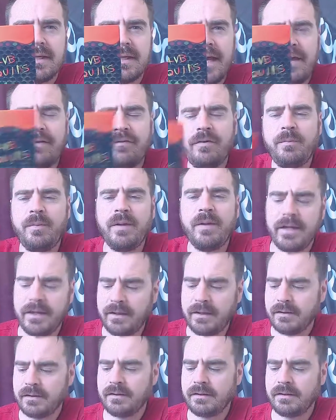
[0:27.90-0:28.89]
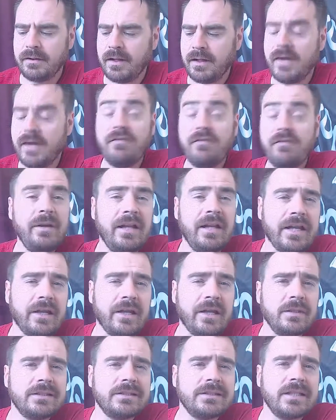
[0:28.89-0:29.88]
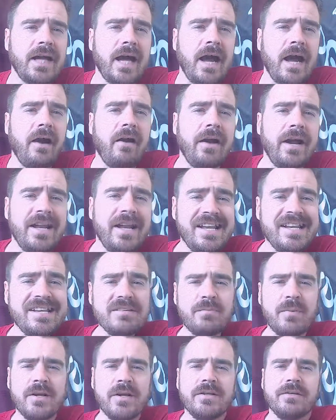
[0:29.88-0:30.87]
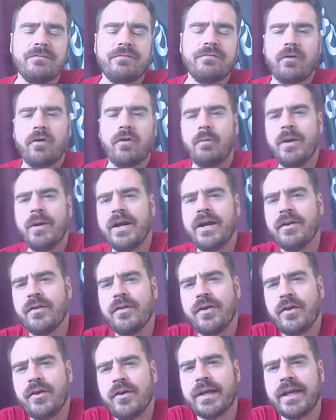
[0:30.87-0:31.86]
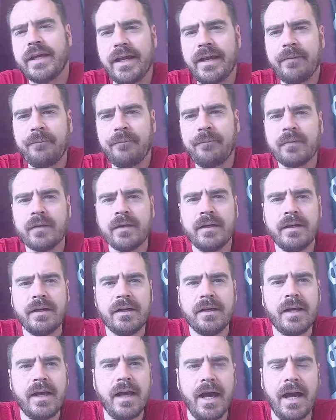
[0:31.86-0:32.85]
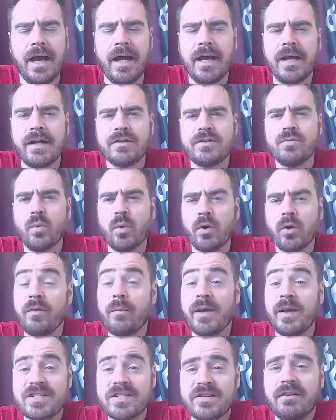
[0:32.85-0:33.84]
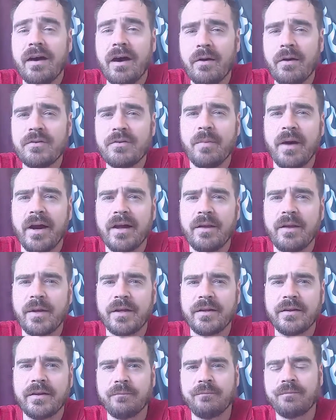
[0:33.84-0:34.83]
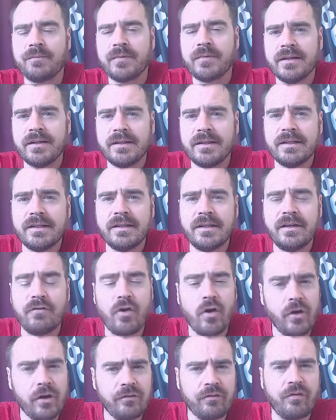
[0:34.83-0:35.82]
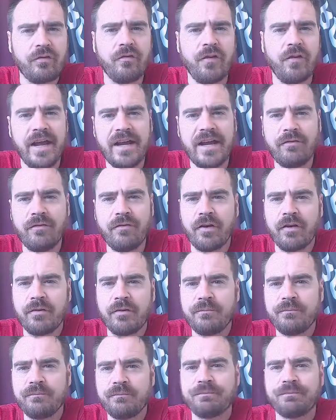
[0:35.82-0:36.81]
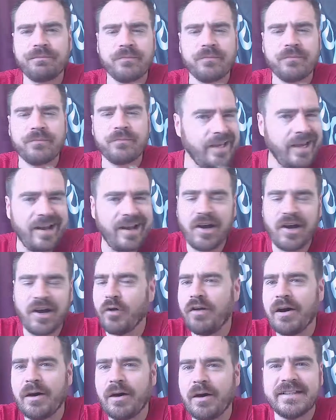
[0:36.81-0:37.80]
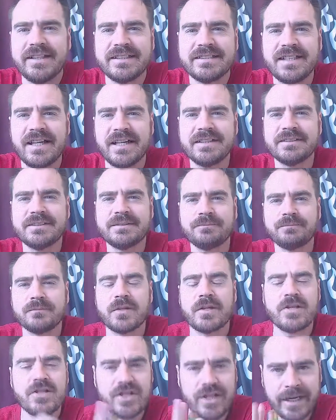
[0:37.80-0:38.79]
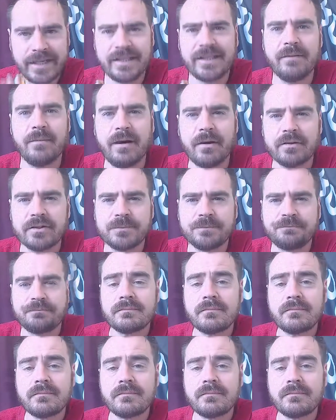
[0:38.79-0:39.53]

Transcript: AVB AVB Liquids are an independent firm here in the UK and one of the best around, in my opinion. If you're looking for flavour, you cannot go wrong with these guys. Check them out.